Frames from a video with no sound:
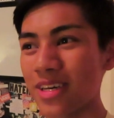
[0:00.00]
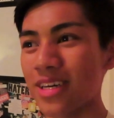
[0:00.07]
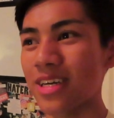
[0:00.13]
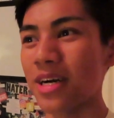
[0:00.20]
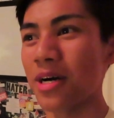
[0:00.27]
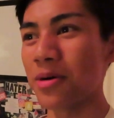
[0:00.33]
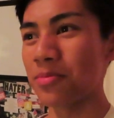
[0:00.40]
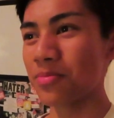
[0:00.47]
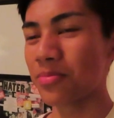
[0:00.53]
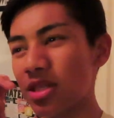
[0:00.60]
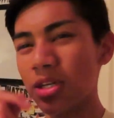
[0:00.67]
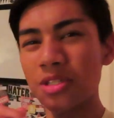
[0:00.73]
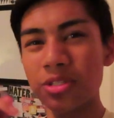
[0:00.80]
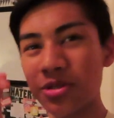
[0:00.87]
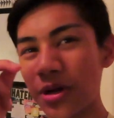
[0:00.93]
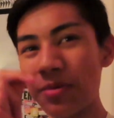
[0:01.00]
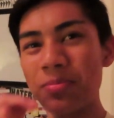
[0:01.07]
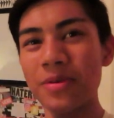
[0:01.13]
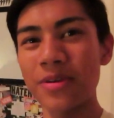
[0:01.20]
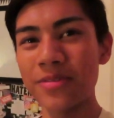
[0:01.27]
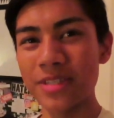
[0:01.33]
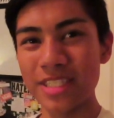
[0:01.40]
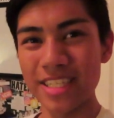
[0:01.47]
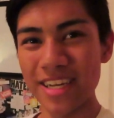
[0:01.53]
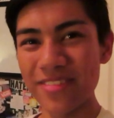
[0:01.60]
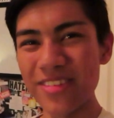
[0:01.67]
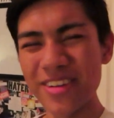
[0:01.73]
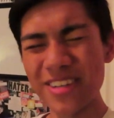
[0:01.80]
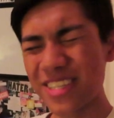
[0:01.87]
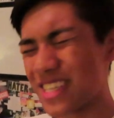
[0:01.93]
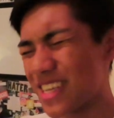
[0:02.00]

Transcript: the um, tongue scraping with Jaime or